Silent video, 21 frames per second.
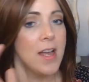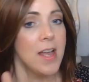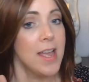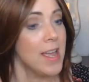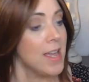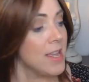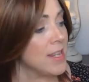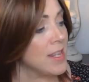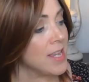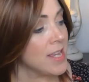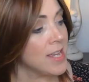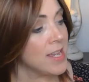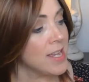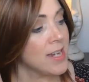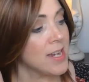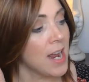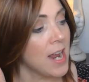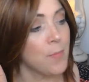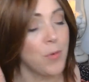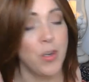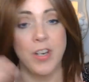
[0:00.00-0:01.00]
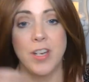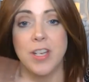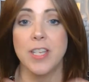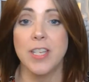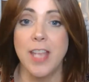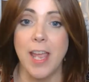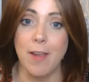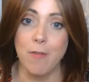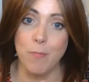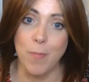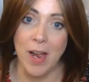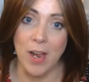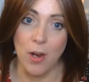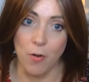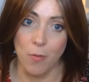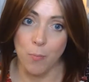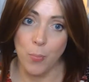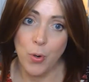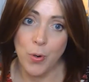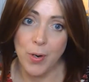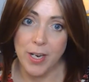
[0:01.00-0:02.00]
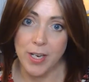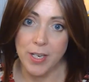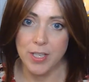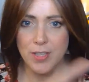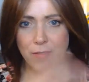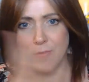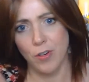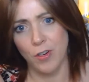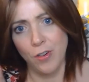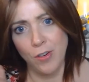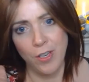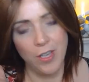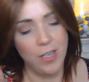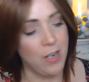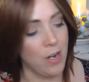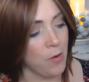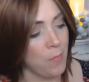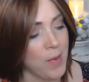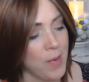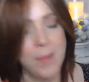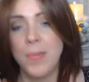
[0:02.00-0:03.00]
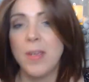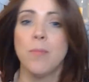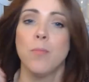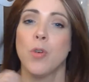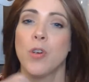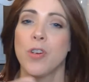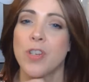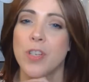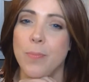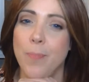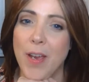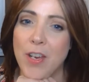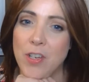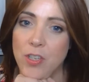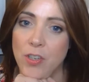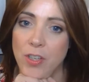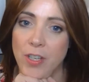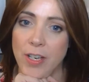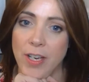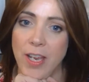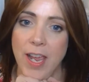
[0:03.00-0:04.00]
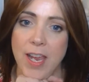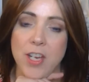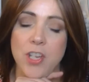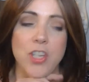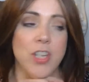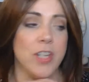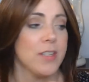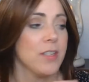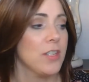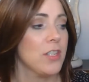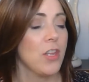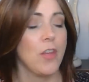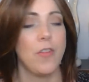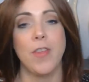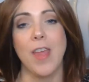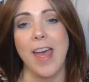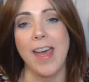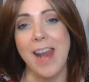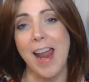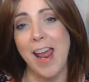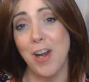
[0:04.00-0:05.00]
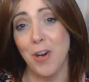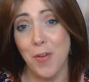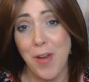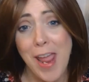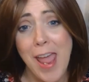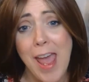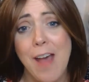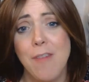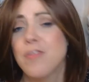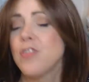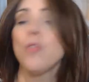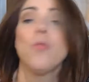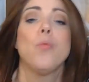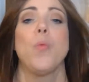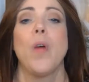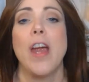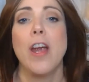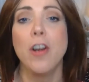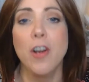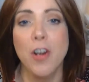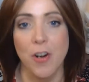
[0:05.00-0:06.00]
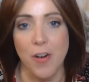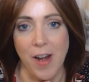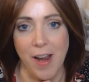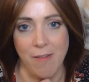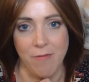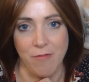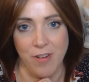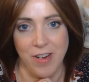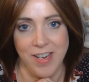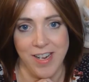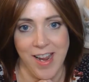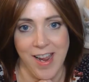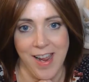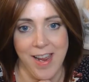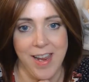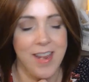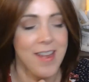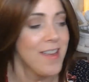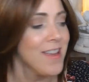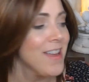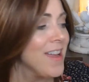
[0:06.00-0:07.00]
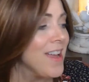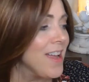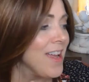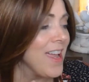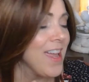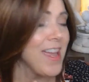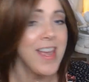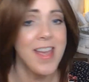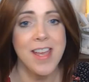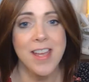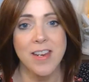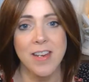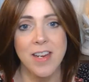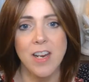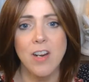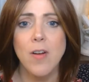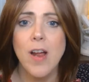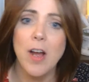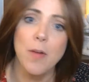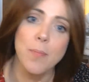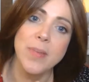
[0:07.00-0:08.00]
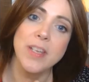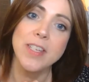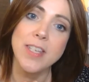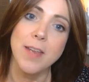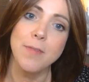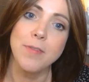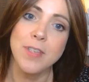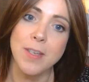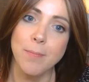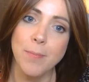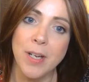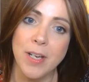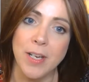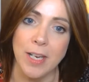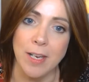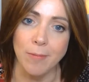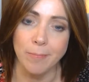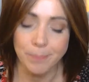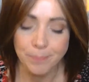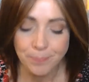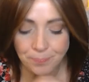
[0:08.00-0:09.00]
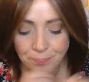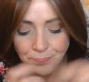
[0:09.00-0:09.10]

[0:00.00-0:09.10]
And then I'm going to save my own points for, you know, maybe more special occasions so that I don't have to wear her every day. And it'll help me save some money.